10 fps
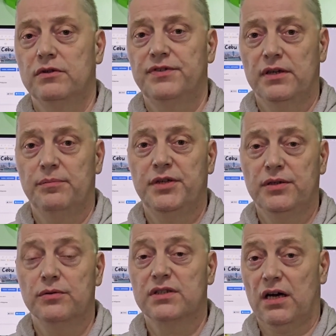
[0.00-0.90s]

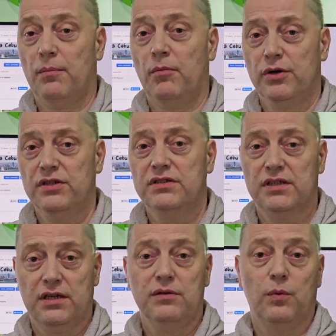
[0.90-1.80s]
Filipinos are
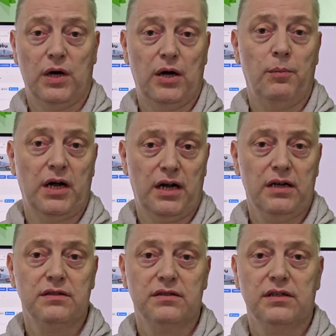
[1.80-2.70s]
modest and
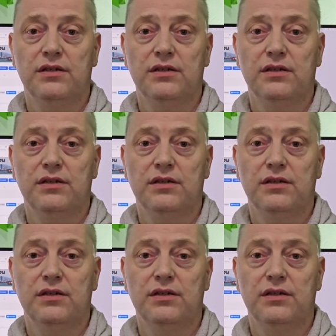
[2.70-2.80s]
warm-hearted,